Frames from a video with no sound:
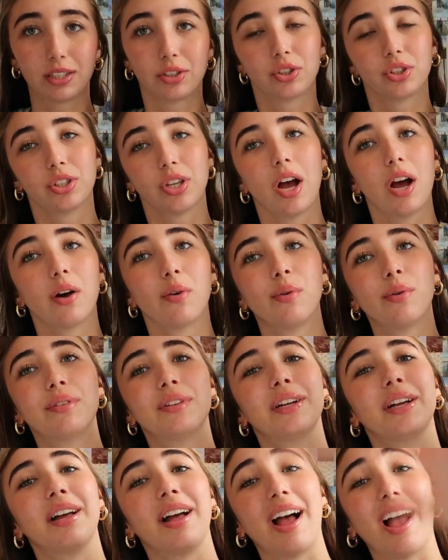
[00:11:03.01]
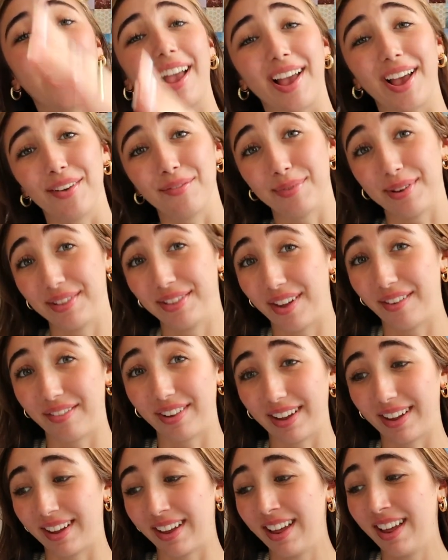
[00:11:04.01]
So I have been
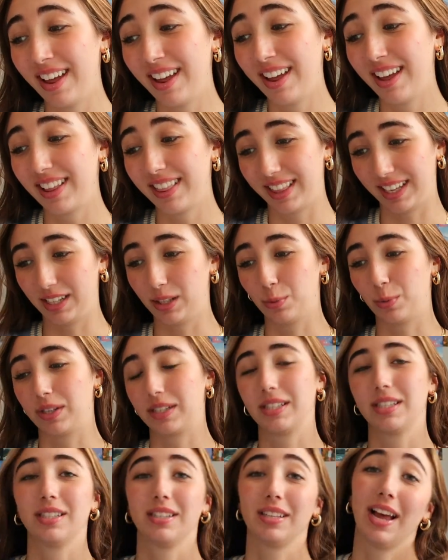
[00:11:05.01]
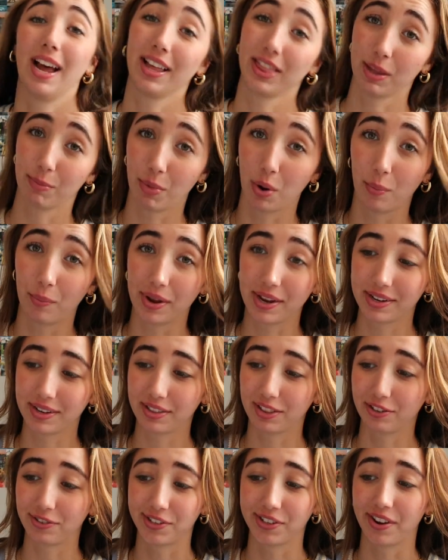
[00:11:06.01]
loving these ones at the moment.
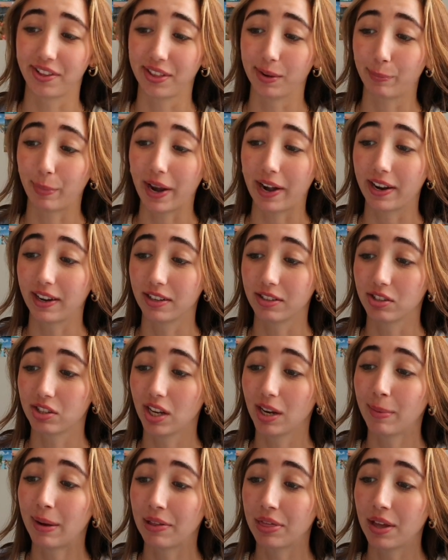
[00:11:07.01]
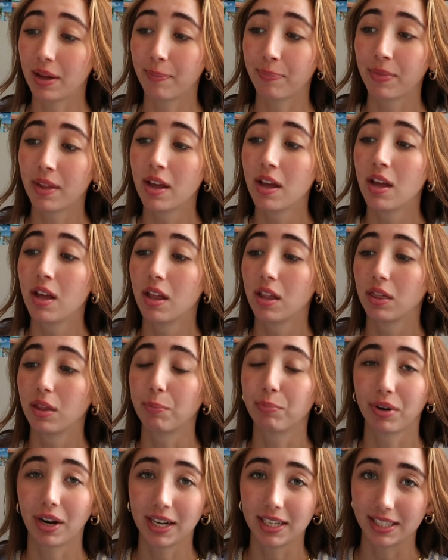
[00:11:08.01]
There's nothing bad I could say about them. The
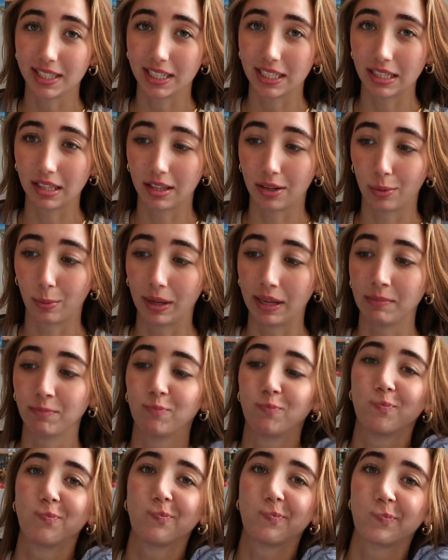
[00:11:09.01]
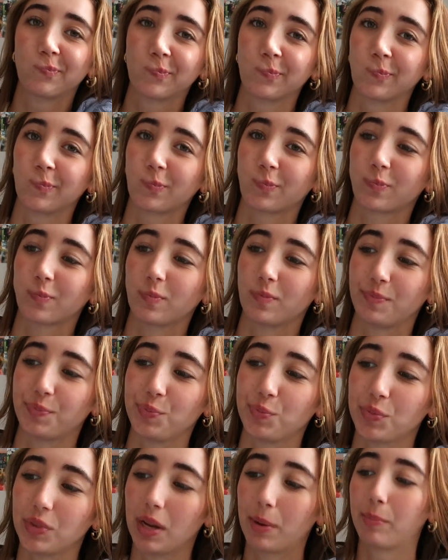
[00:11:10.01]
price is a little bit,
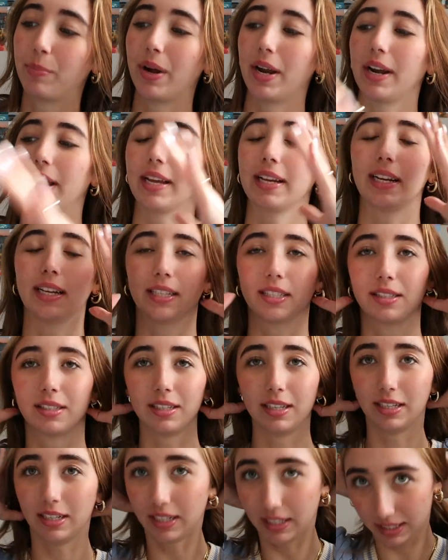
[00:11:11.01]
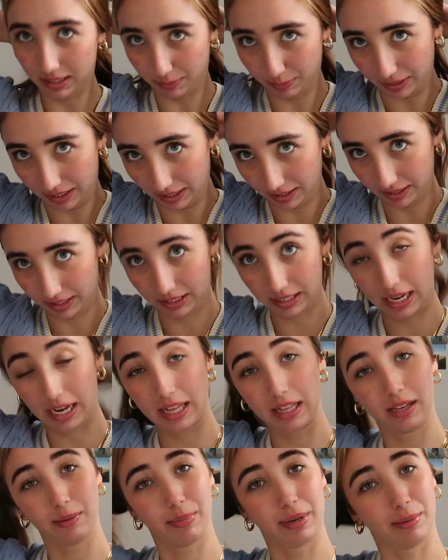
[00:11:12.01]
but I guess it is because it's
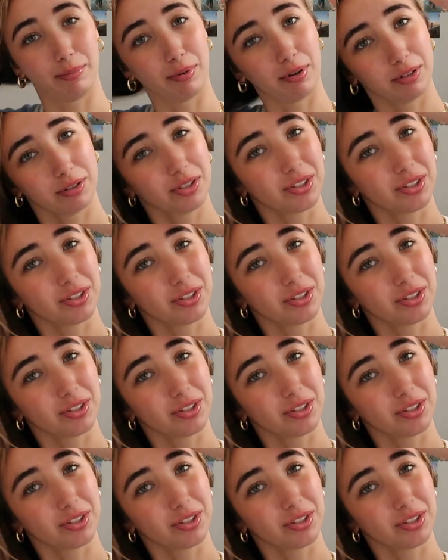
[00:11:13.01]
Hailey Bieber.